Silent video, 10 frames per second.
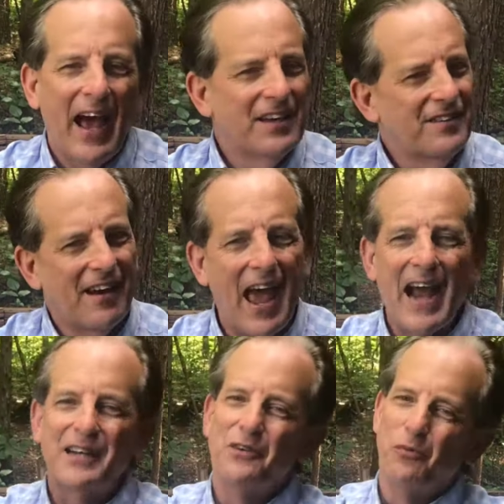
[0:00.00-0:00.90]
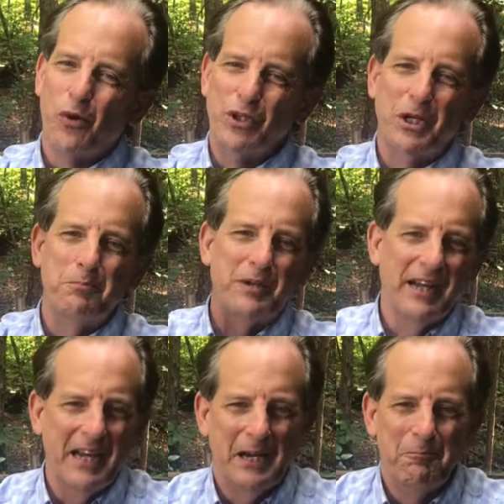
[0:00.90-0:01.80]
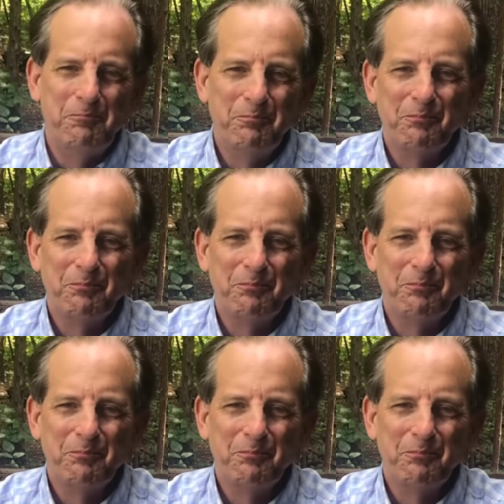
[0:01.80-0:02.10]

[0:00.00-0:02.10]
as an act of worship to Him.